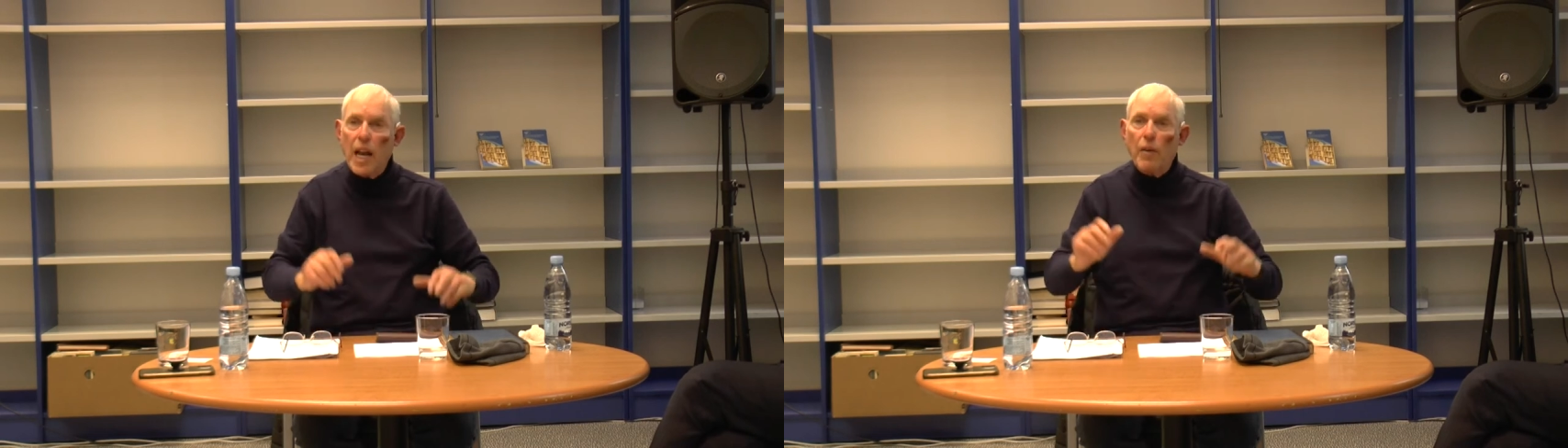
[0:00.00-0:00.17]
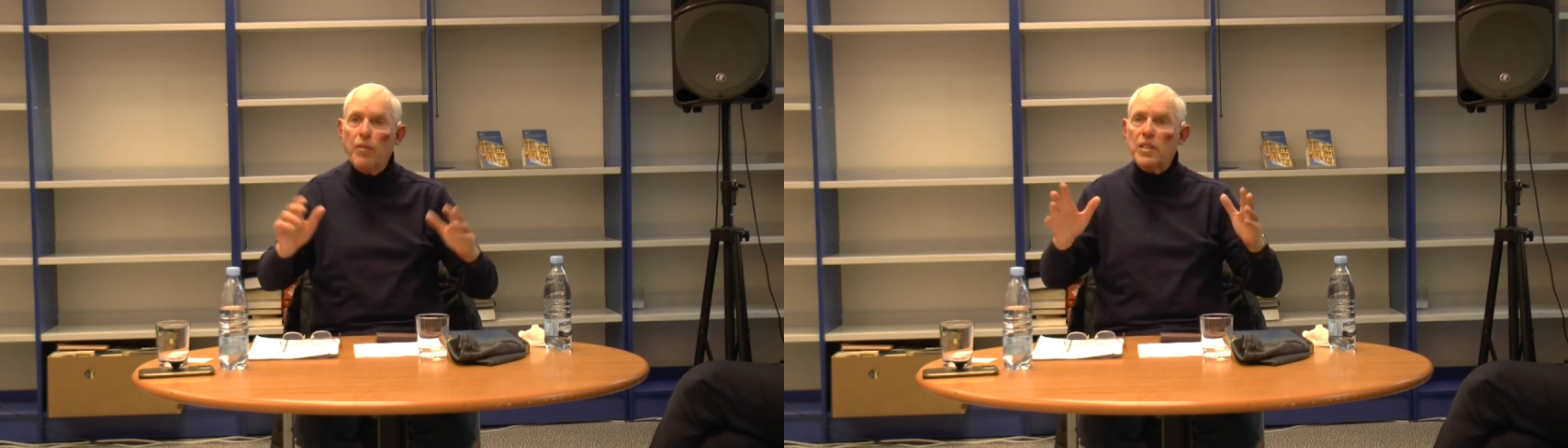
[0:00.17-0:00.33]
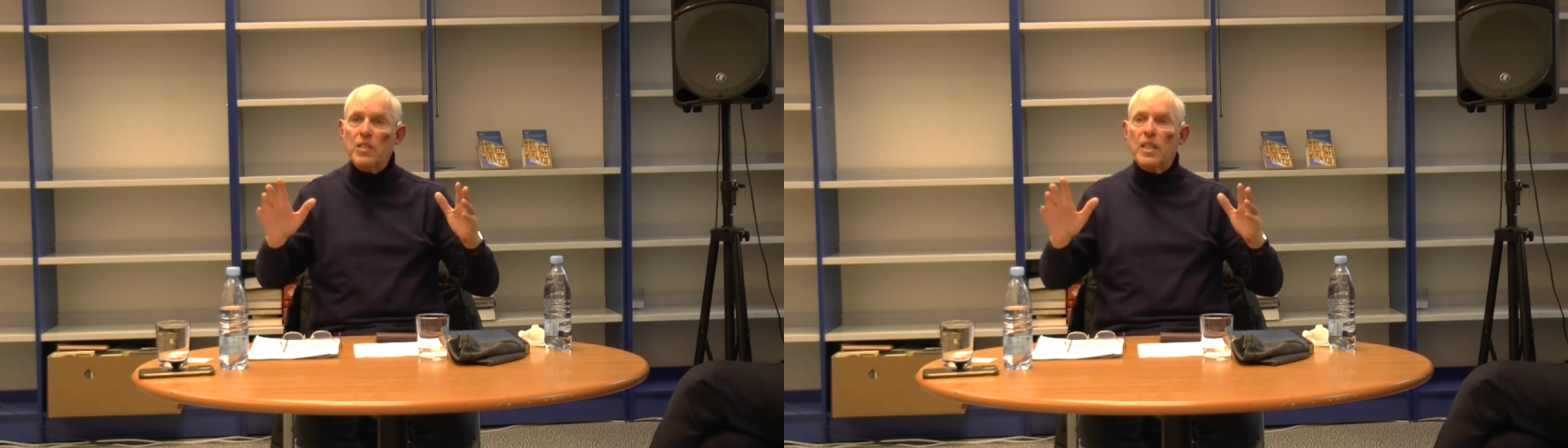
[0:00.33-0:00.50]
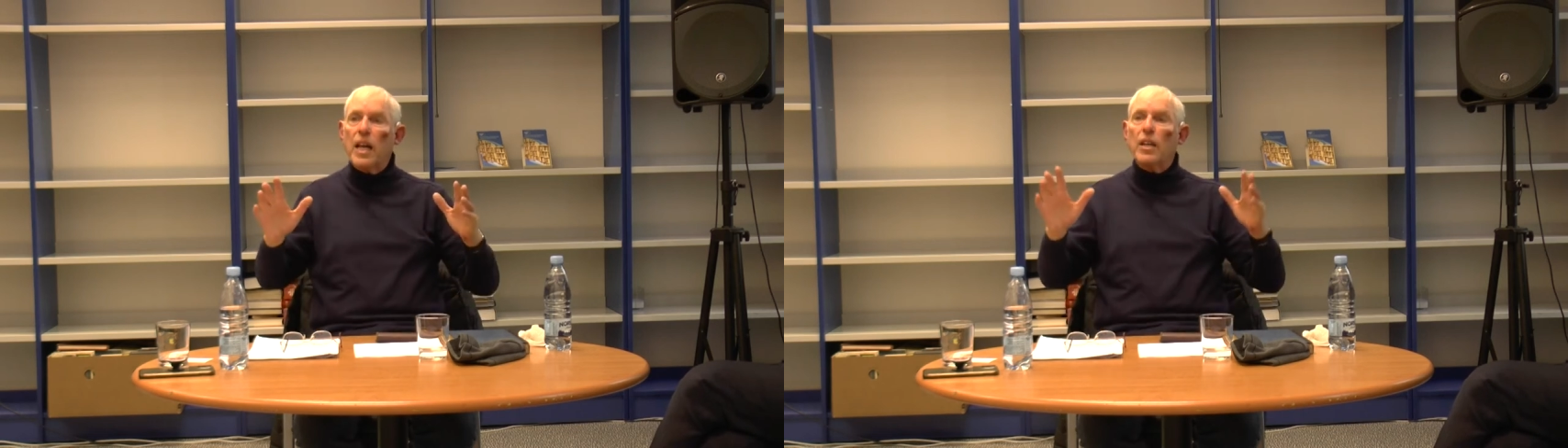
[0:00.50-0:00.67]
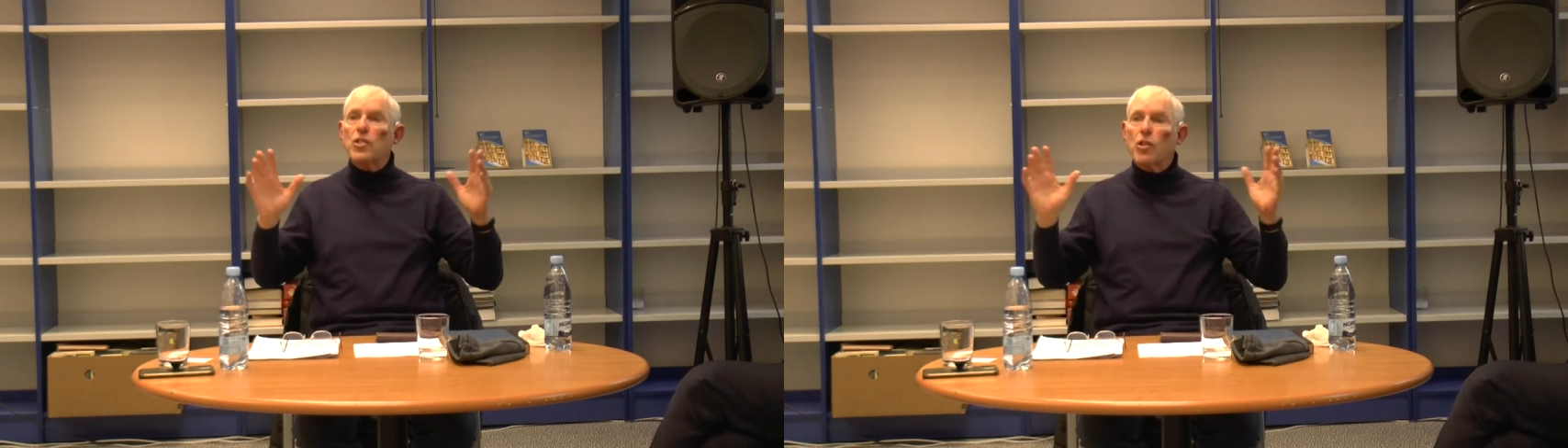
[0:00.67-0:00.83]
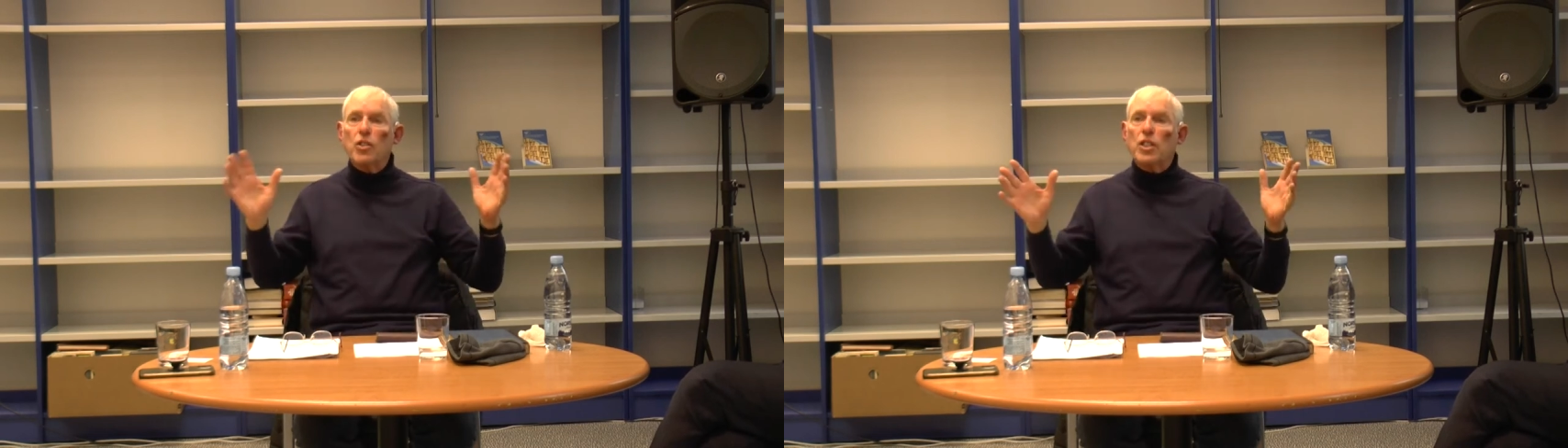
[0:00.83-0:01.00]
Now, they never
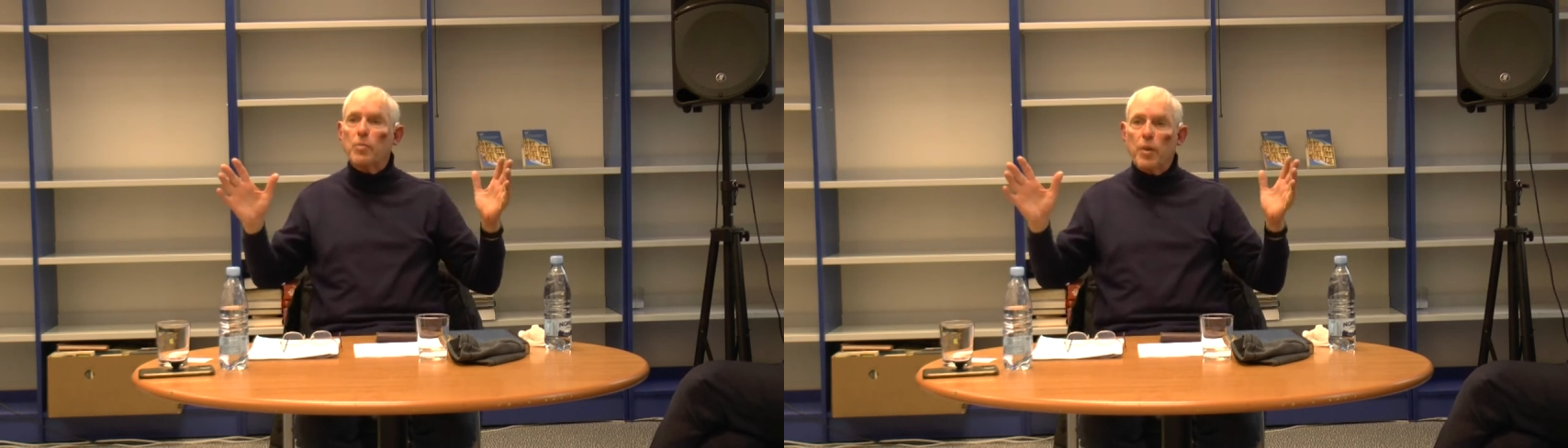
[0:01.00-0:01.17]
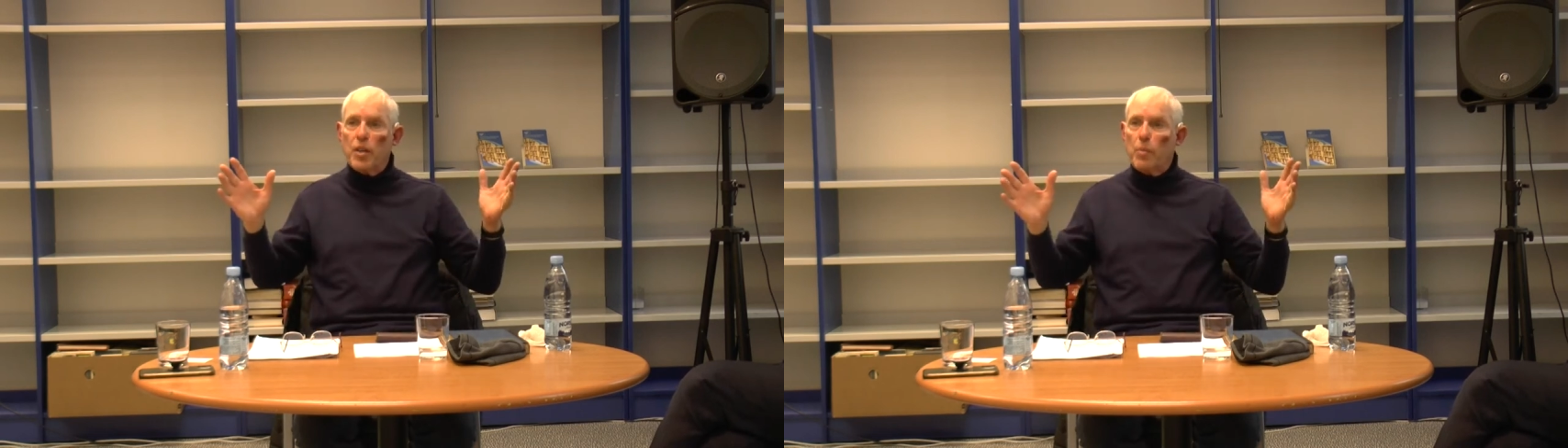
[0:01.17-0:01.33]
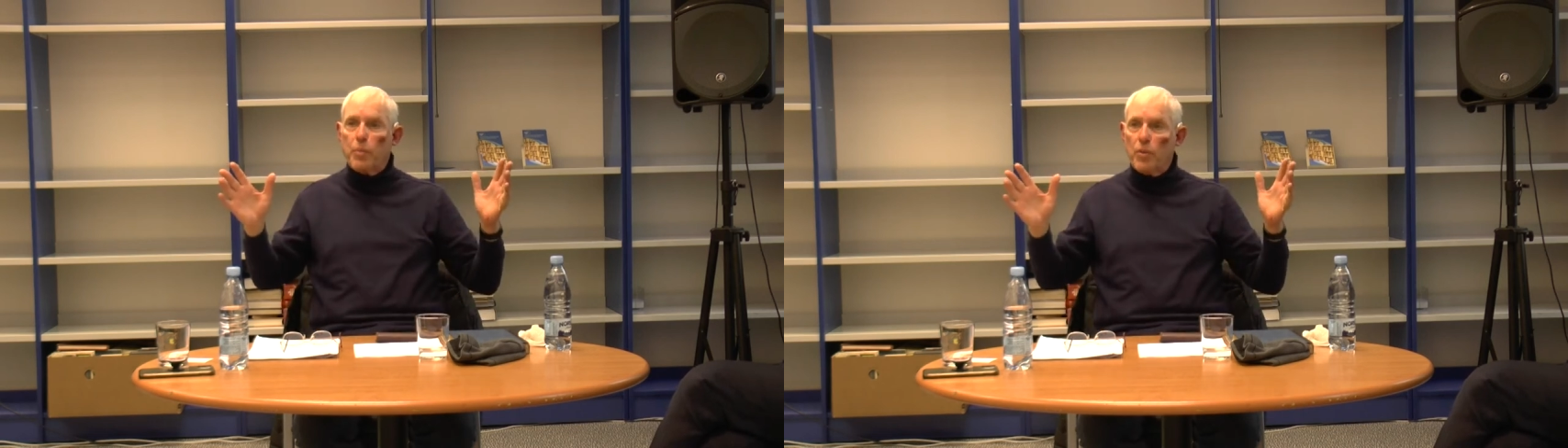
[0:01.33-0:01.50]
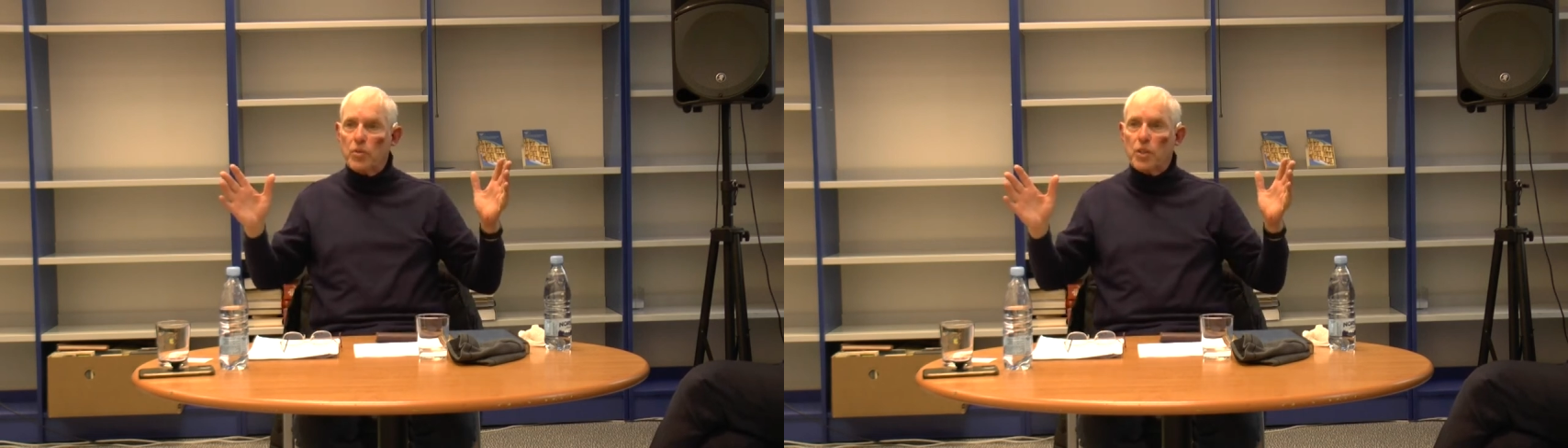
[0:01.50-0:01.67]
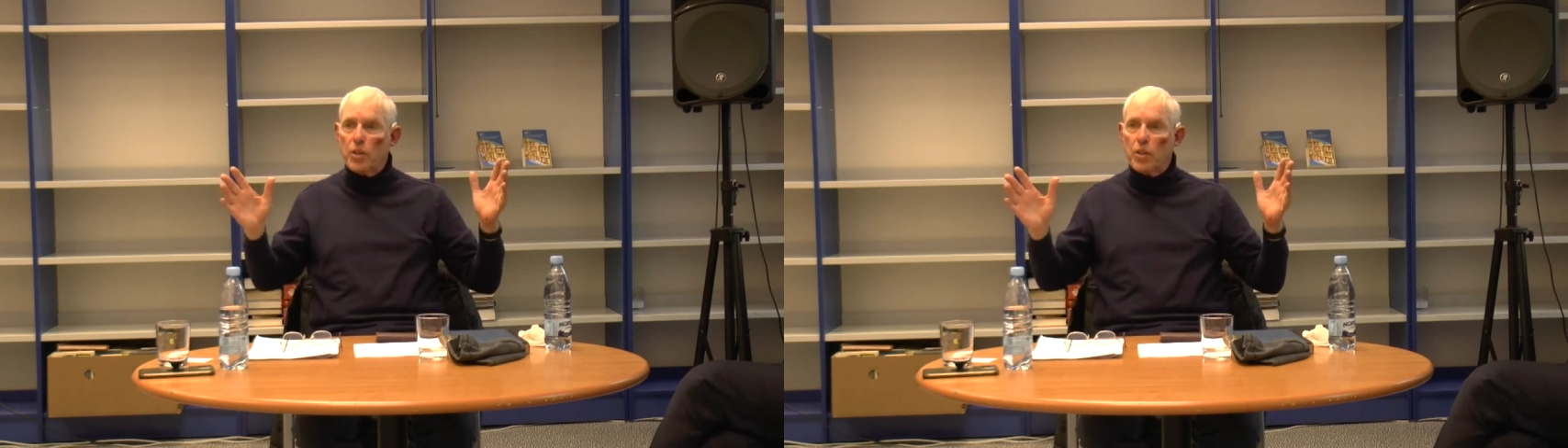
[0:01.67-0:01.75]
said it's good to be the